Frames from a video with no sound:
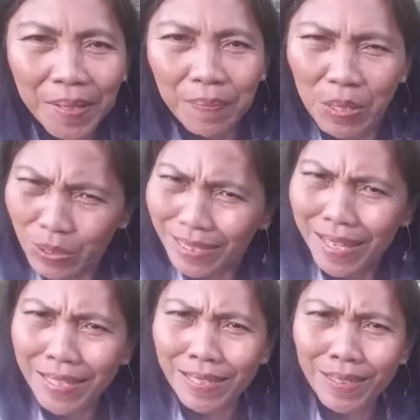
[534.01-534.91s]
because it
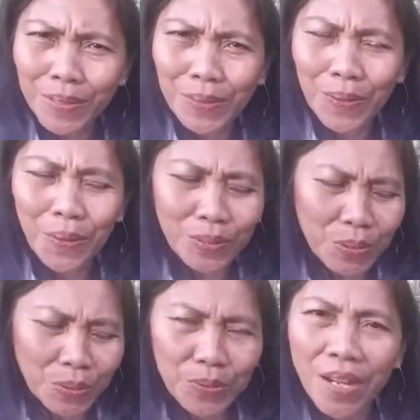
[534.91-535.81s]
takes too long
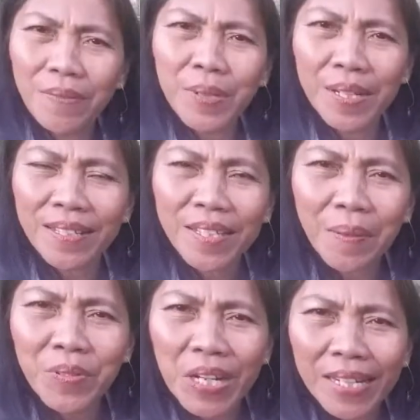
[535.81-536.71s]
to cover that
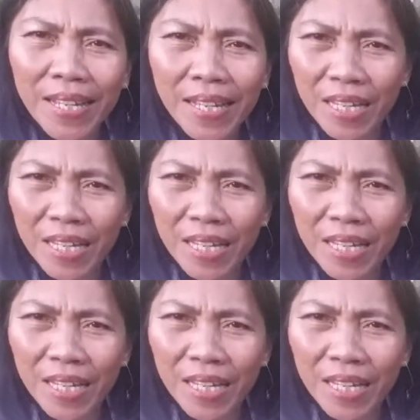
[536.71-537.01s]
subject.